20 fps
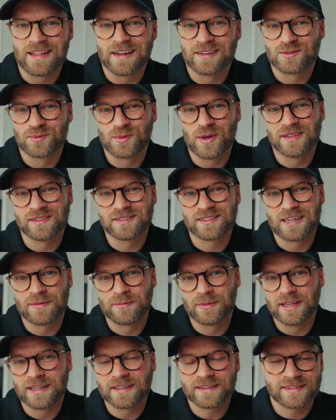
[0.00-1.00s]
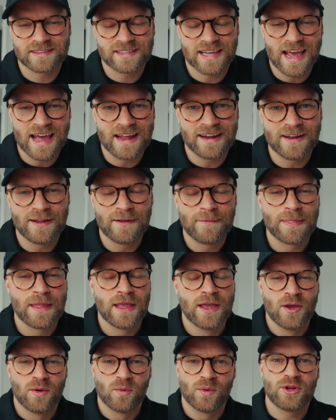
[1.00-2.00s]
then as well Cinema LUT 10.
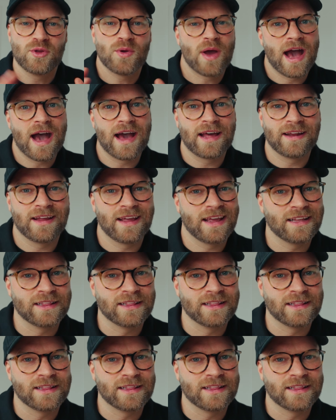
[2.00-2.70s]
When you add a